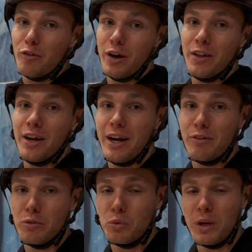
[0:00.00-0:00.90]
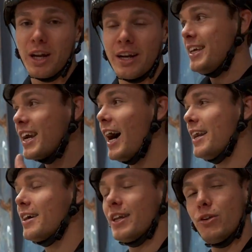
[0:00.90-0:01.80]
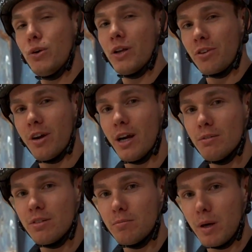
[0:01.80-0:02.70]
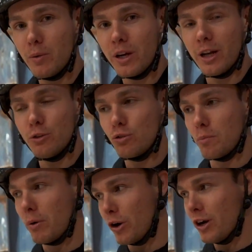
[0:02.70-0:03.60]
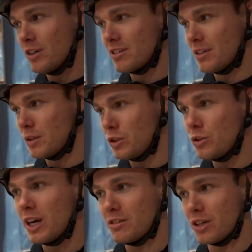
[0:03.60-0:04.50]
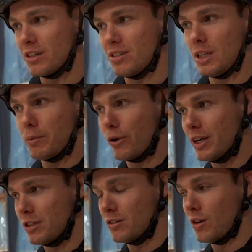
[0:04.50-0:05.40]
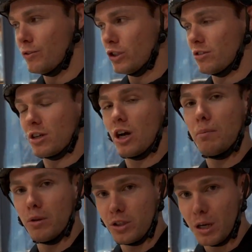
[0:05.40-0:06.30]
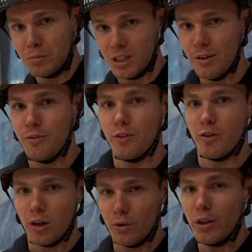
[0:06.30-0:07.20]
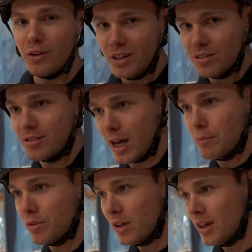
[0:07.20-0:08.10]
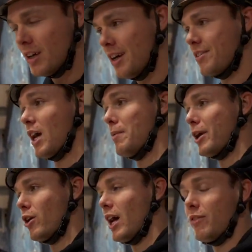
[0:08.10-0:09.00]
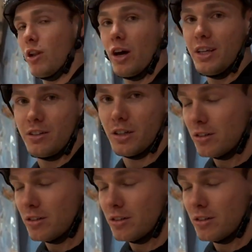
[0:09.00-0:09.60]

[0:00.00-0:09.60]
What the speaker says: friend here from Sweden. He kind of can do unturnouts, but we're going to do some pointers and you guys are going to see the progressions of just a couple of jumps. If you follow these steps, it's going to make your life a lot easier.